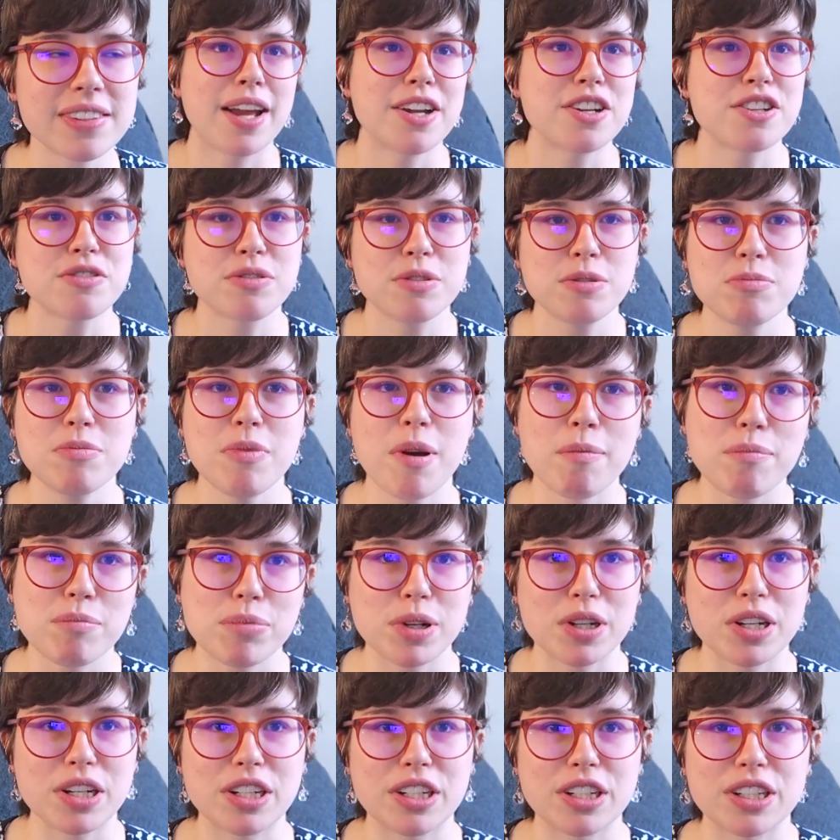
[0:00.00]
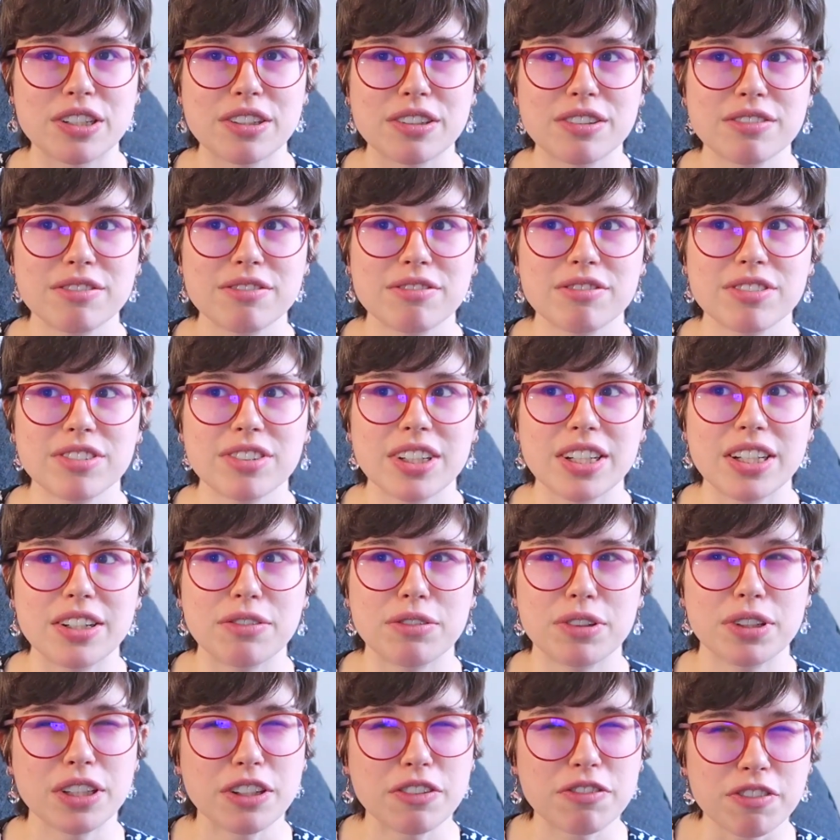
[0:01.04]
I just remember it
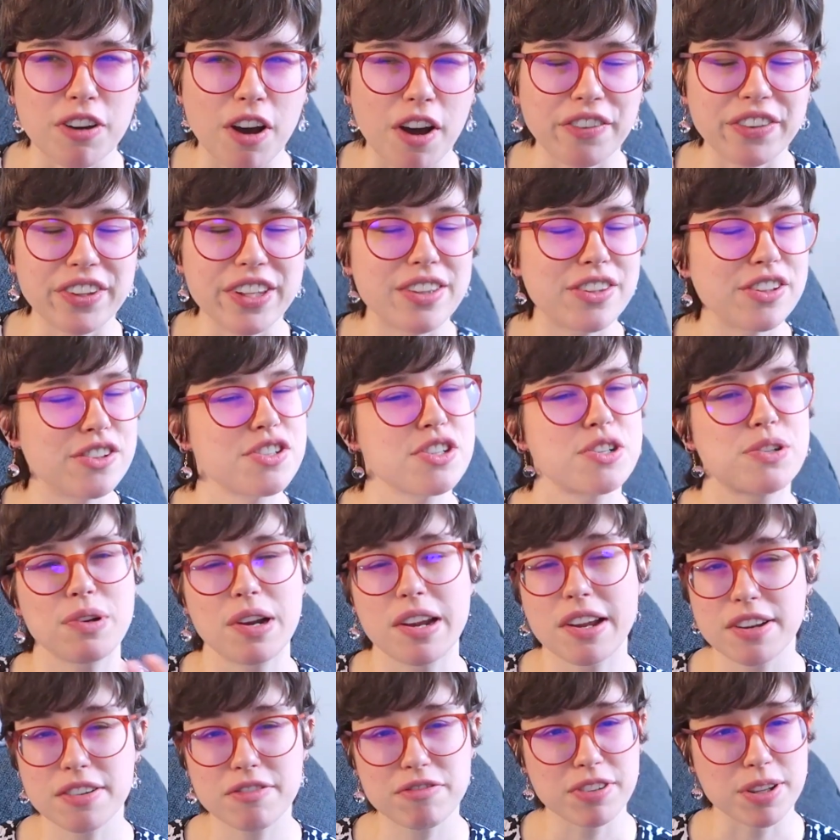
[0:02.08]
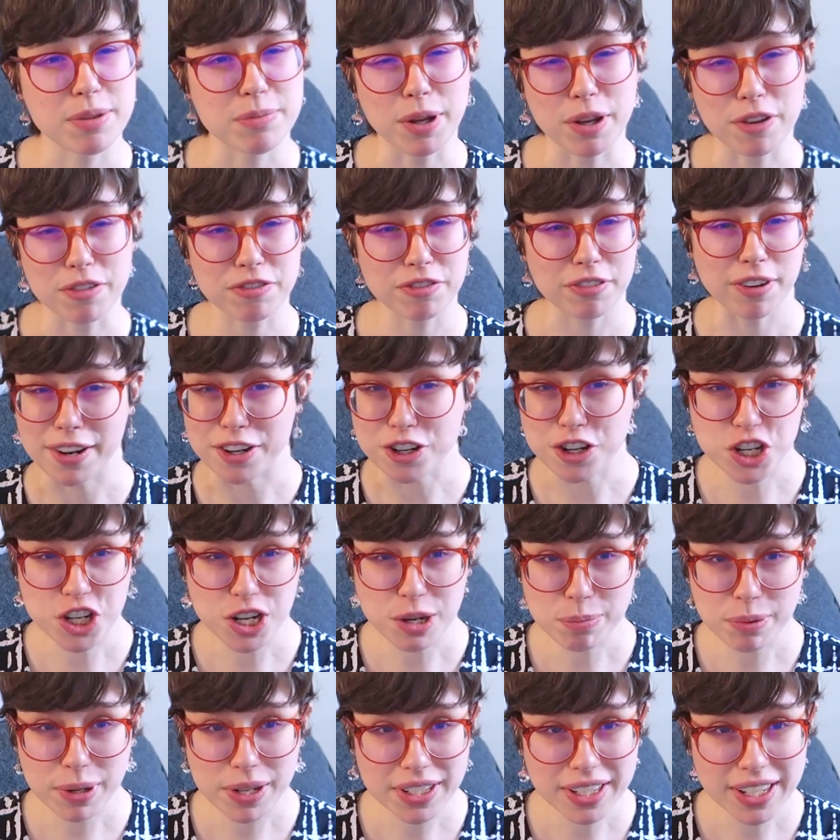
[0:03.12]
really fondly. There's a great female
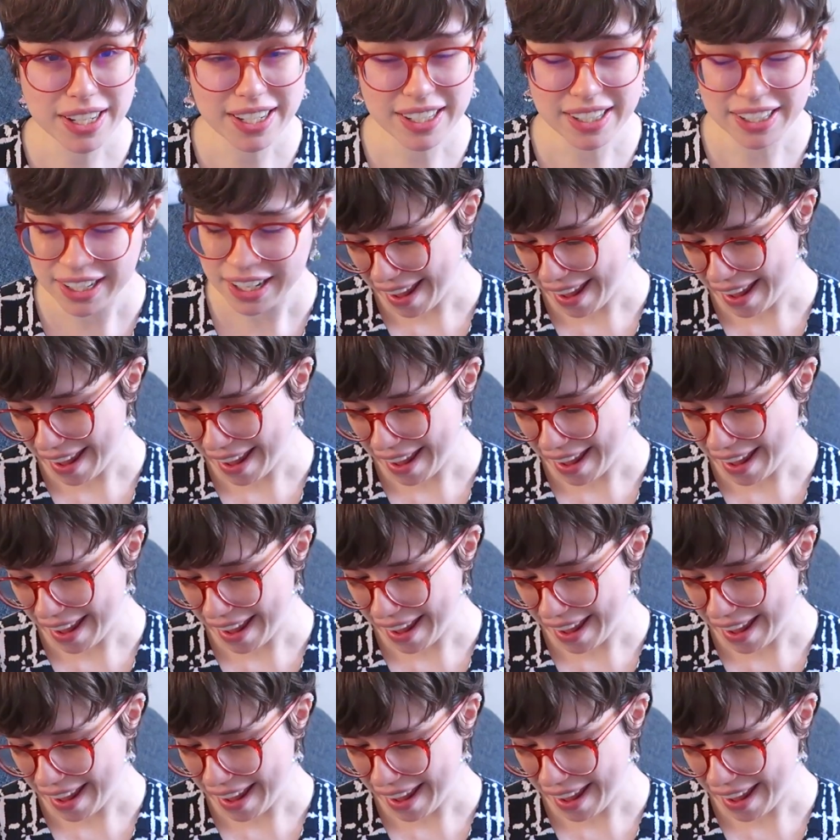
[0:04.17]
friendship in it.